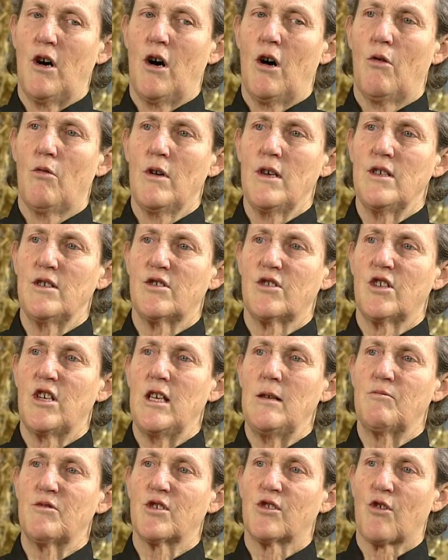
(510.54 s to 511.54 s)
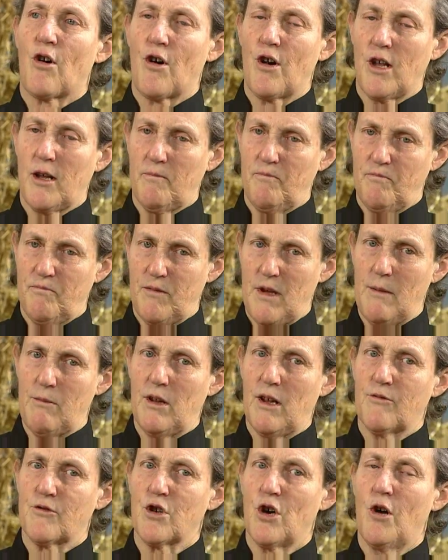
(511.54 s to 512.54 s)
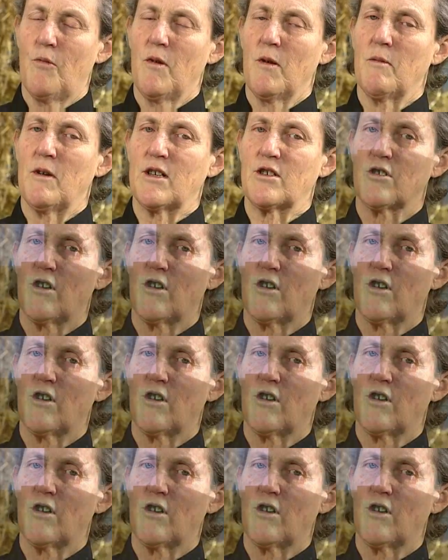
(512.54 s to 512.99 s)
always keeps learning. People have told me my